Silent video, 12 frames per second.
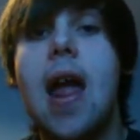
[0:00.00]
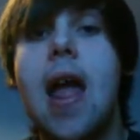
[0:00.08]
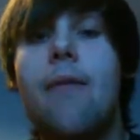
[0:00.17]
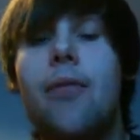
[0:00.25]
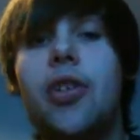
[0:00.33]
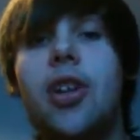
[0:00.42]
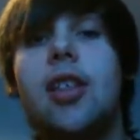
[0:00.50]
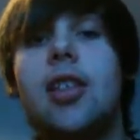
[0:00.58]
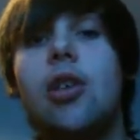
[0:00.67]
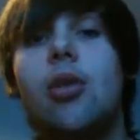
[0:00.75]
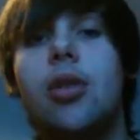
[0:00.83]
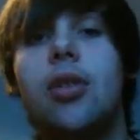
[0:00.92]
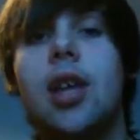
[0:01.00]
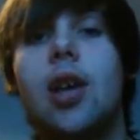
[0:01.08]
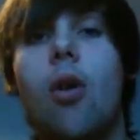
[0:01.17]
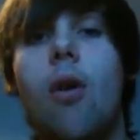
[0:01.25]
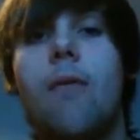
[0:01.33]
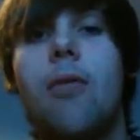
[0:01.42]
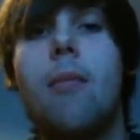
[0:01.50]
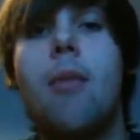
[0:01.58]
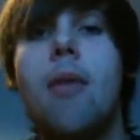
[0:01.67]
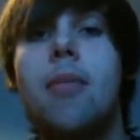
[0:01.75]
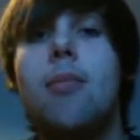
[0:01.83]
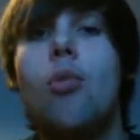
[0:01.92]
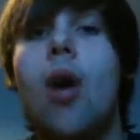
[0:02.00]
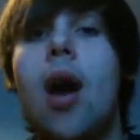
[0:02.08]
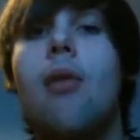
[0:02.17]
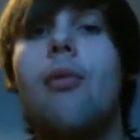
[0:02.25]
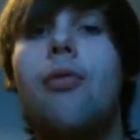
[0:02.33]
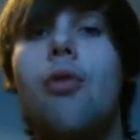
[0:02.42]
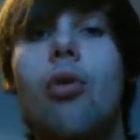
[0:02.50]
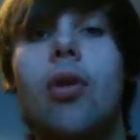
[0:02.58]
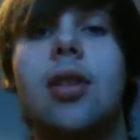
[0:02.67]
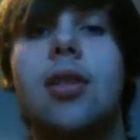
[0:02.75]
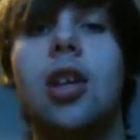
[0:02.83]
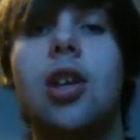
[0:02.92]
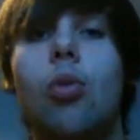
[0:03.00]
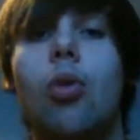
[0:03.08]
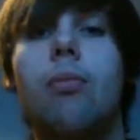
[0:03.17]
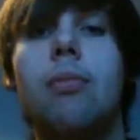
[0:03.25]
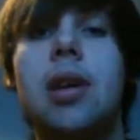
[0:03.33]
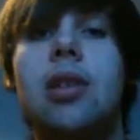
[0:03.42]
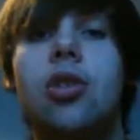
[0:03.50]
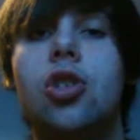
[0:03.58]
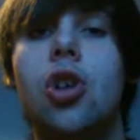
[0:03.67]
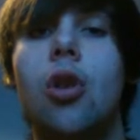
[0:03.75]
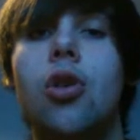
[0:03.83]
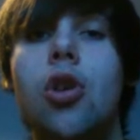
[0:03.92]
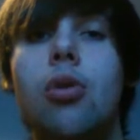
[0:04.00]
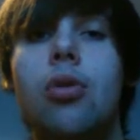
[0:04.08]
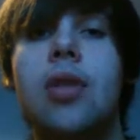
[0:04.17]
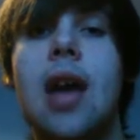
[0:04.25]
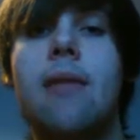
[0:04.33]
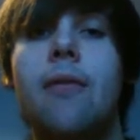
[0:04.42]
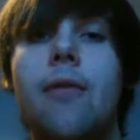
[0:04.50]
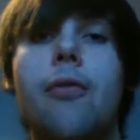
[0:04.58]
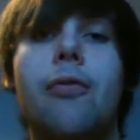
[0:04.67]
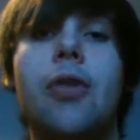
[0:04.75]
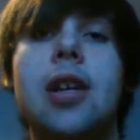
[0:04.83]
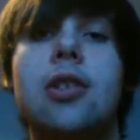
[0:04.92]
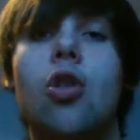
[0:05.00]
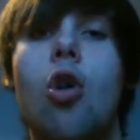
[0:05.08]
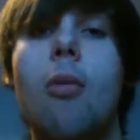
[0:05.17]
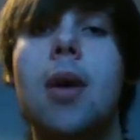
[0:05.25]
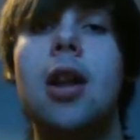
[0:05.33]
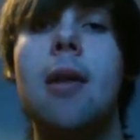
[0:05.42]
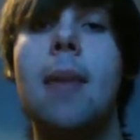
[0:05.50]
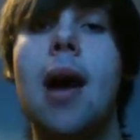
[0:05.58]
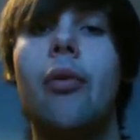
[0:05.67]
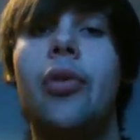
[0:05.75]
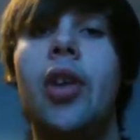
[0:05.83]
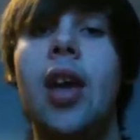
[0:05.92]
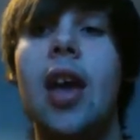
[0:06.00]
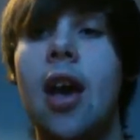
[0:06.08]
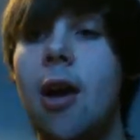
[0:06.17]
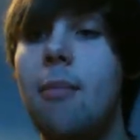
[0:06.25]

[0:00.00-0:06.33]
If there's anything you can think of that might be more helpful or anything you want me to show you, then feel free to comment about it.